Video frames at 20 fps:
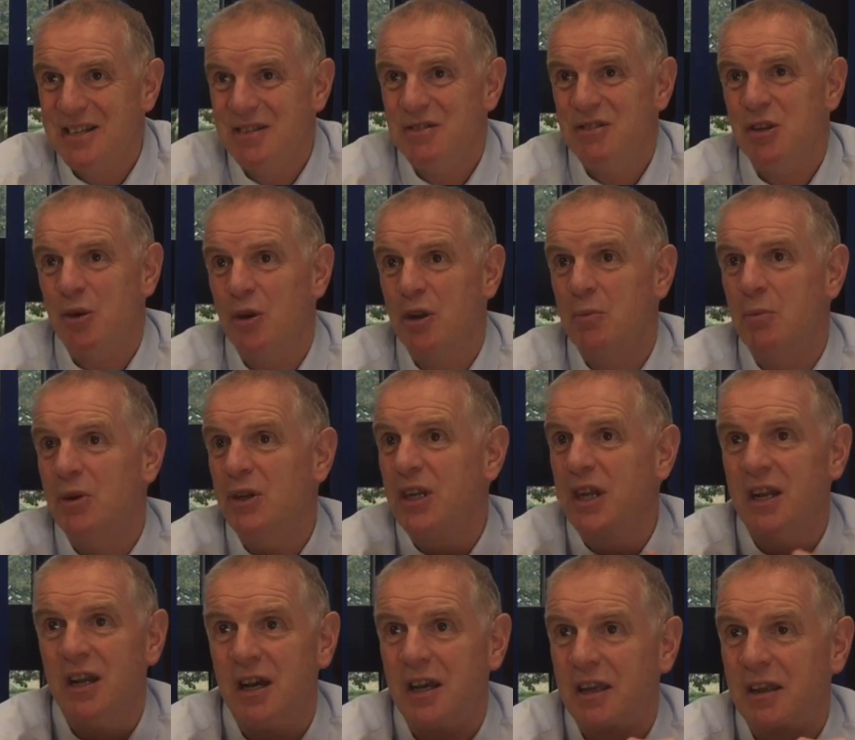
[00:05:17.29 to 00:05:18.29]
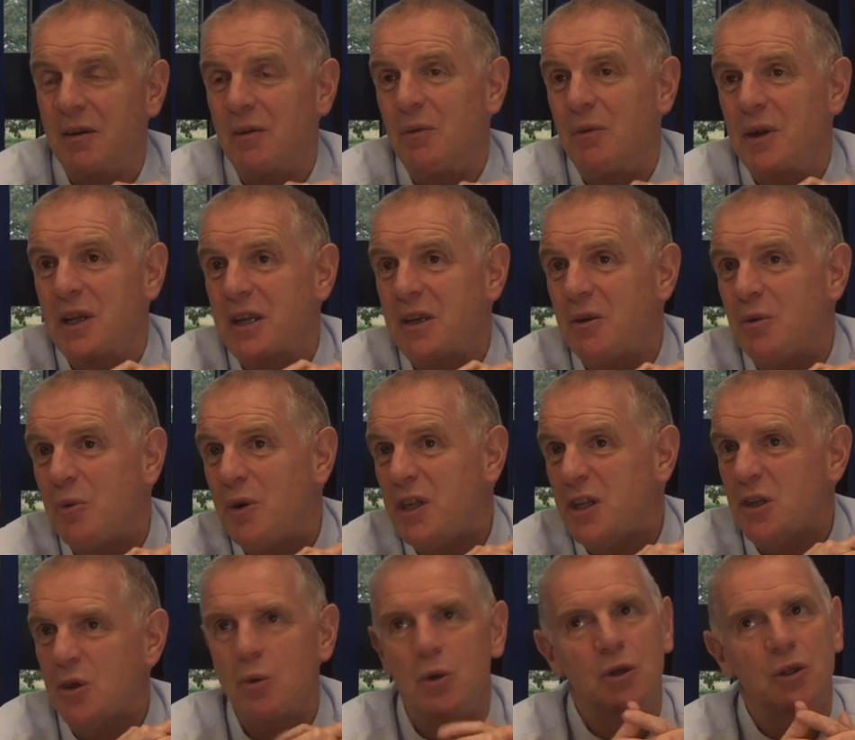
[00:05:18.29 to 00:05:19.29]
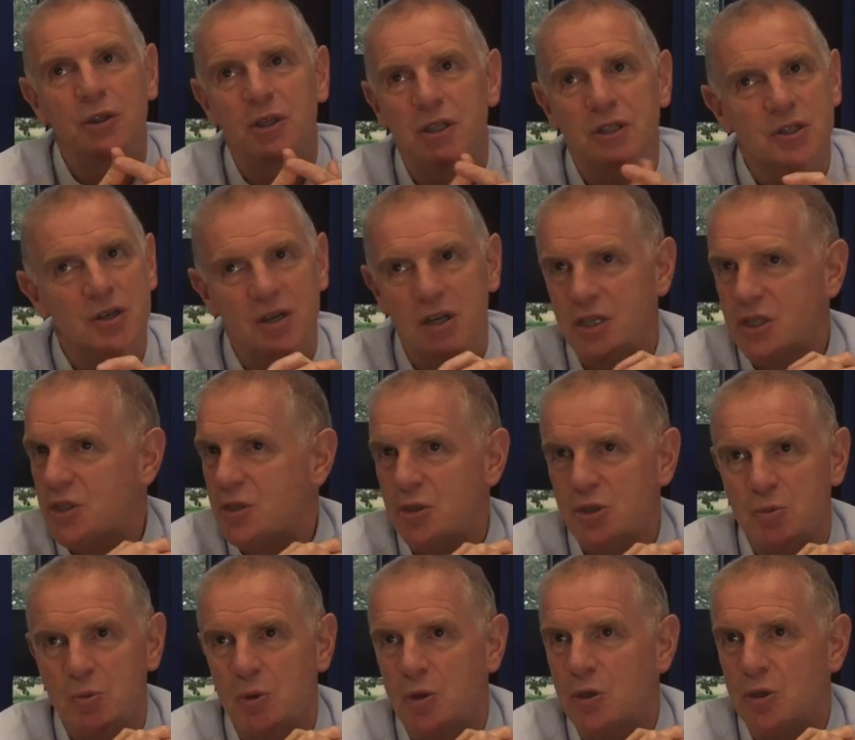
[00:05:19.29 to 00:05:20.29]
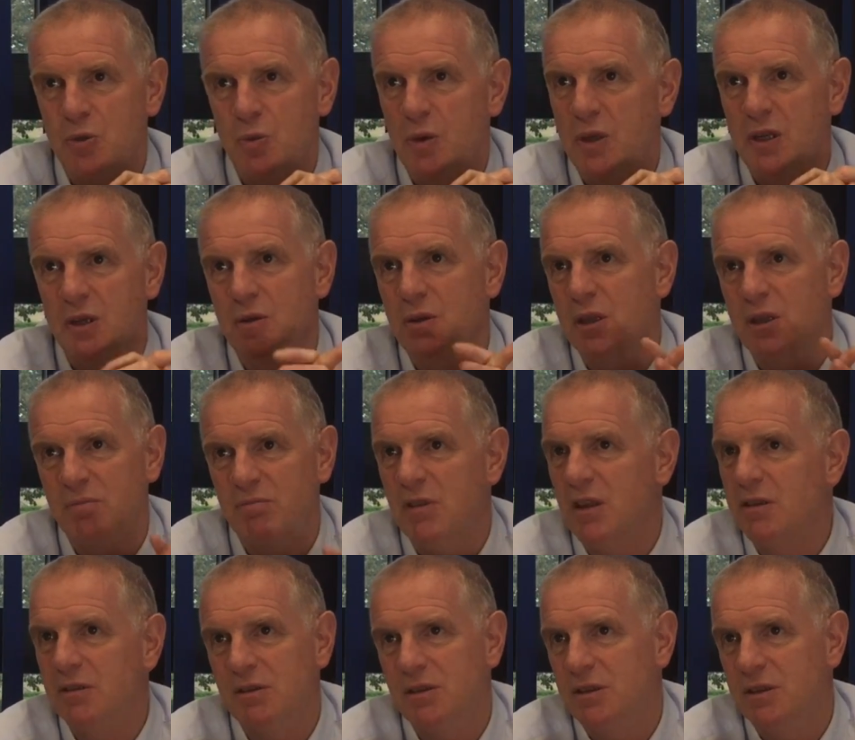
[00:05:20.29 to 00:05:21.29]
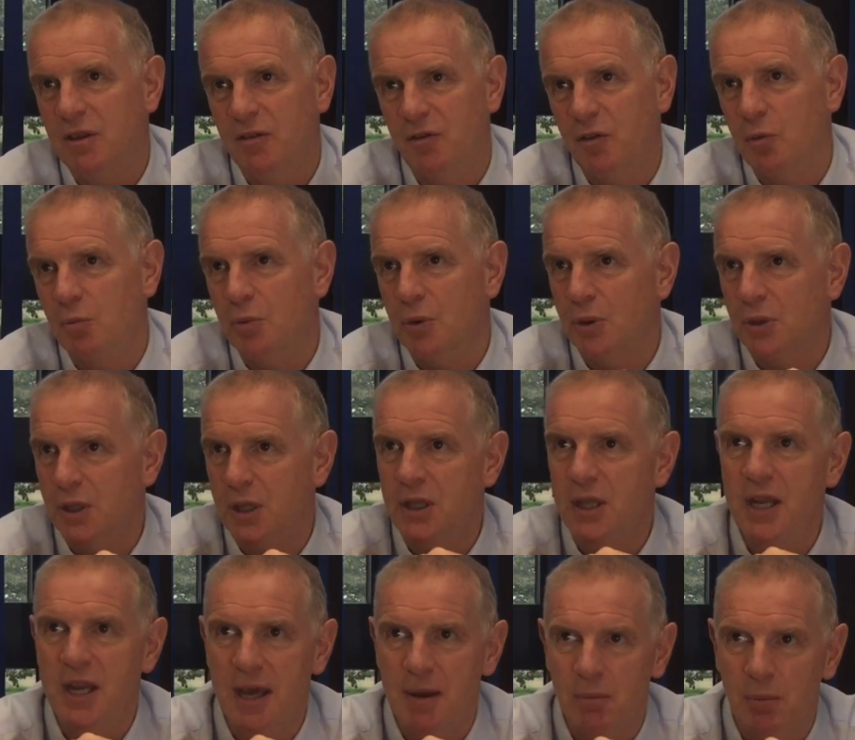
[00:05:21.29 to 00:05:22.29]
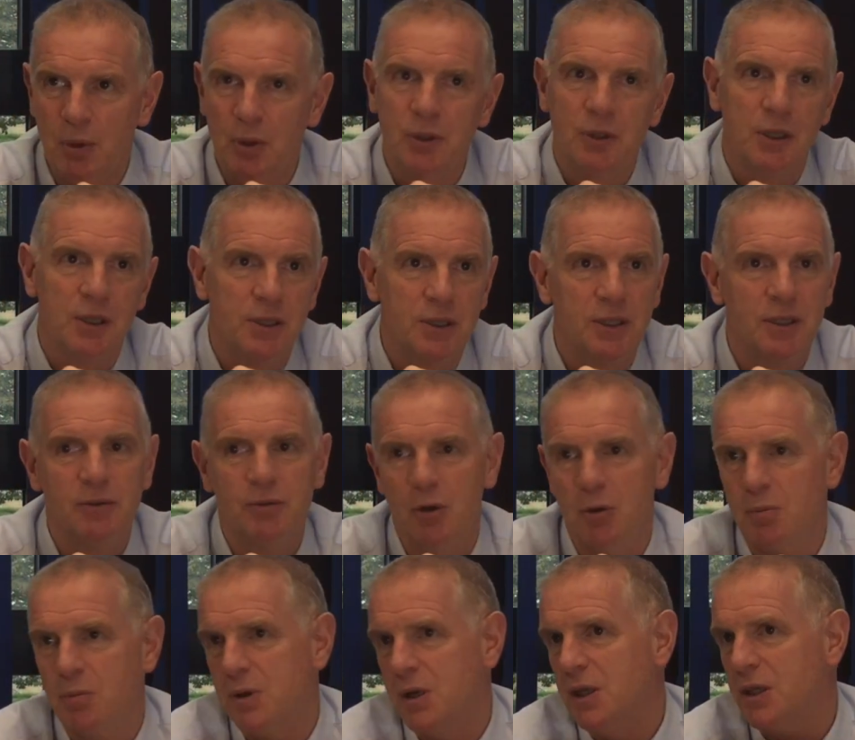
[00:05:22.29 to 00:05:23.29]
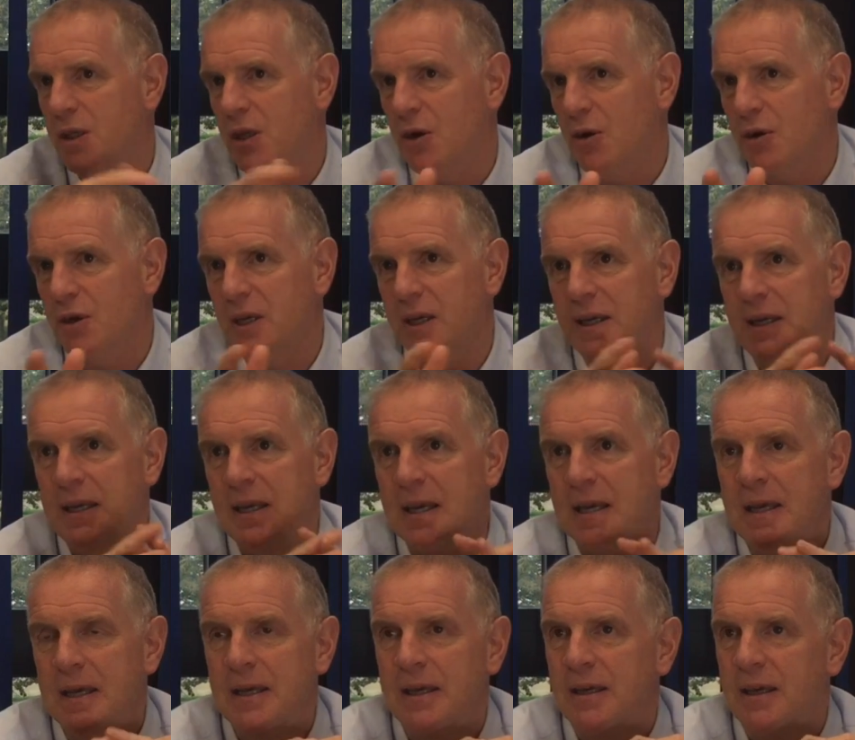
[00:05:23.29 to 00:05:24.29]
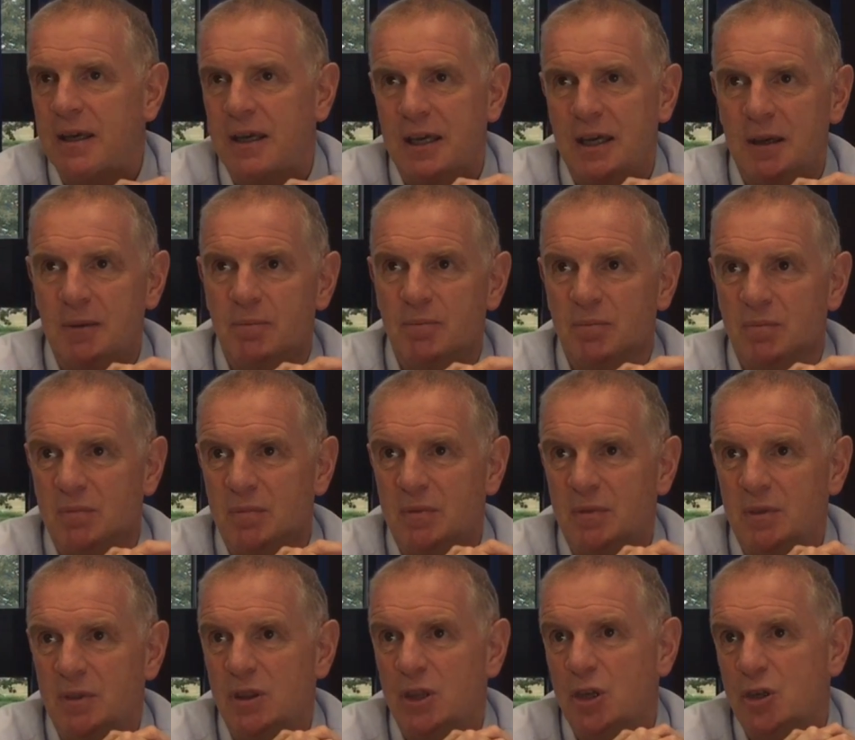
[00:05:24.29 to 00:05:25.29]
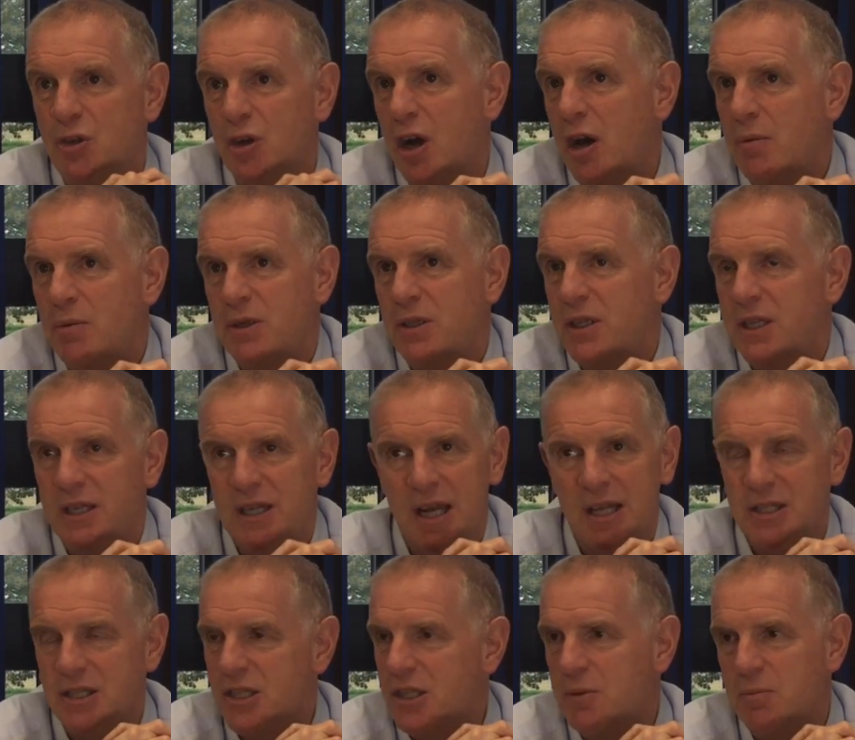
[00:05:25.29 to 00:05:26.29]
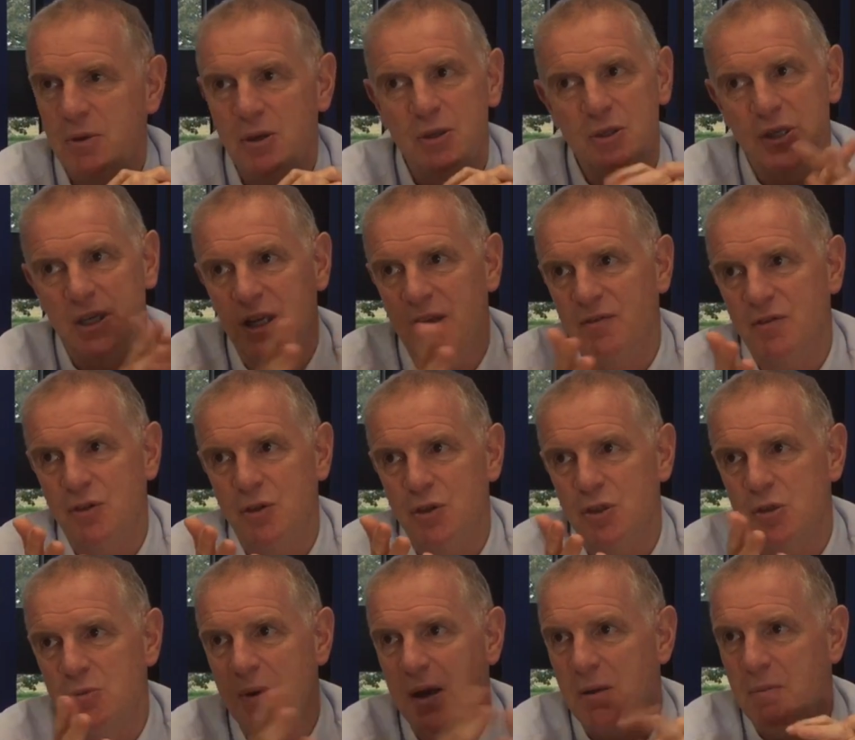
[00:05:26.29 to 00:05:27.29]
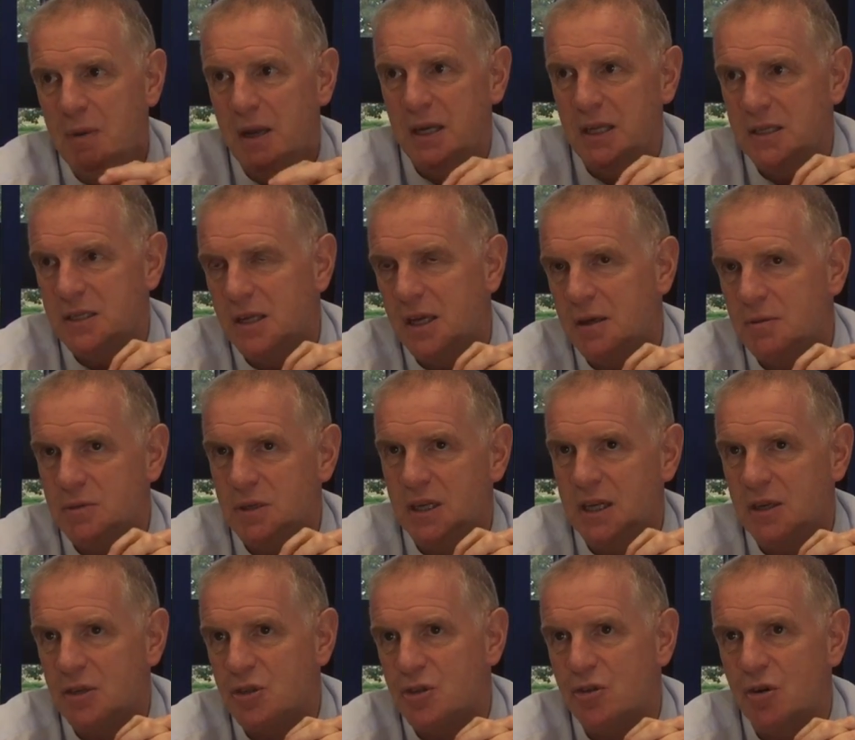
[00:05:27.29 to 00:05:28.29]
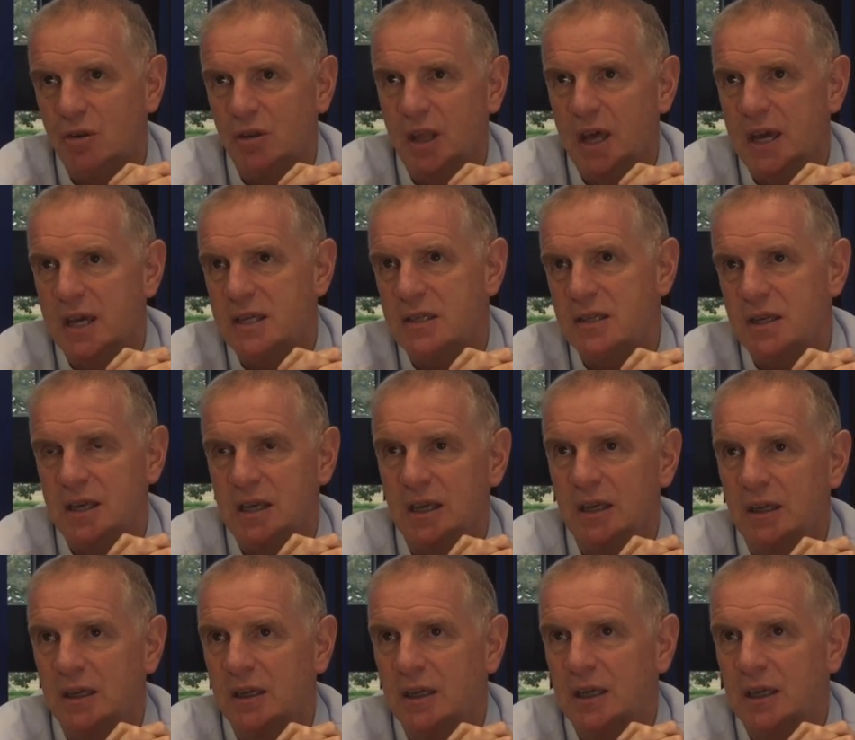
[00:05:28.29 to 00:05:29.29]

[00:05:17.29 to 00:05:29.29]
So on a Monday night, we do all the traditional sports. We do the football and the netball and the rugby and the hockey. The drama and the dance and the music I've talked about many times and how strong that is here.